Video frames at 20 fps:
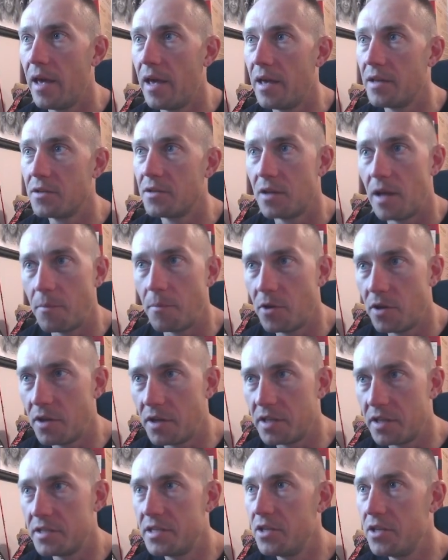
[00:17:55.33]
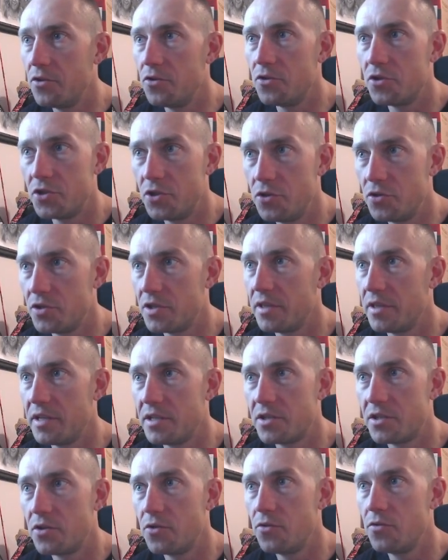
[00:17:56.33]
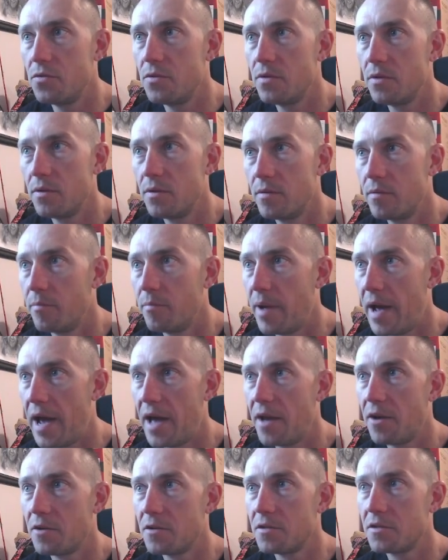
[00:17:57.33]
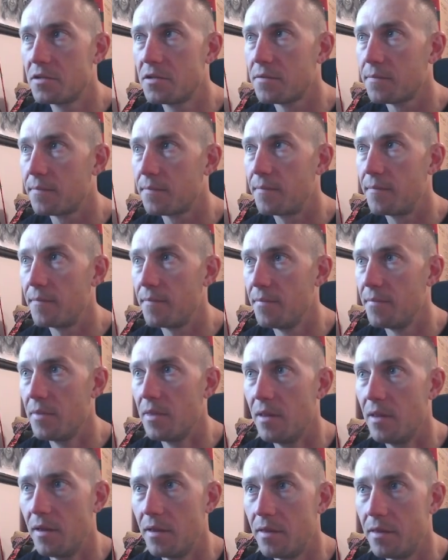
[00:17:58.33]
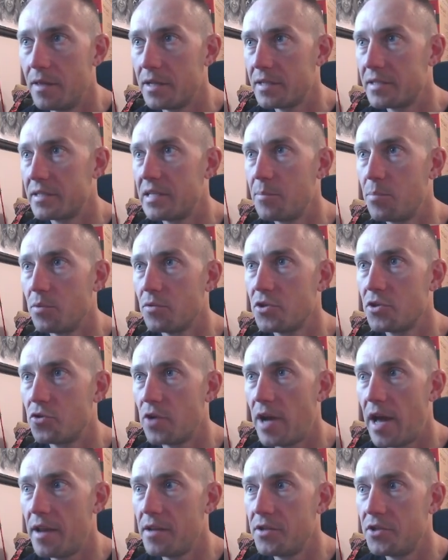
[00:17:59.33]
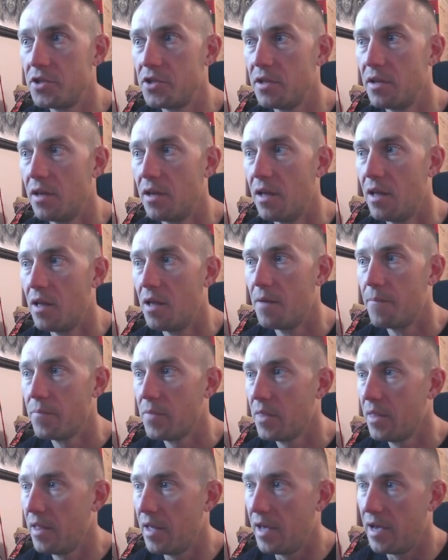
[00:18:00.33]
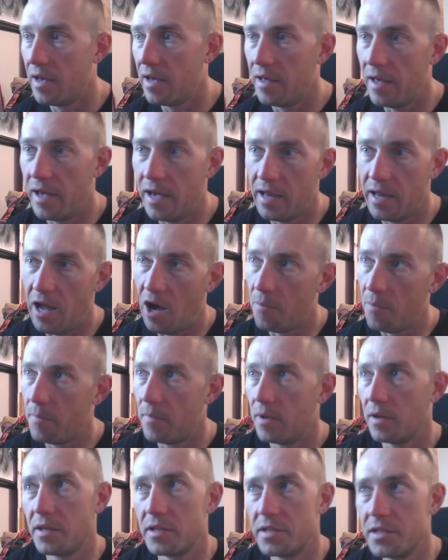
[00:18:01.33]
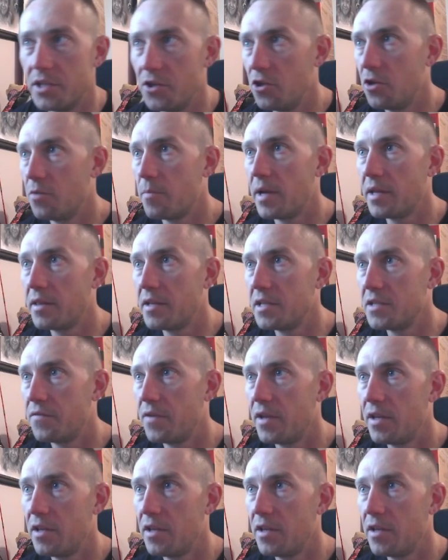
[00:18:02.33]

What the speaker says: And I'm going to continue just using these 2 patterns, this simple strategy, and I'll continue to make these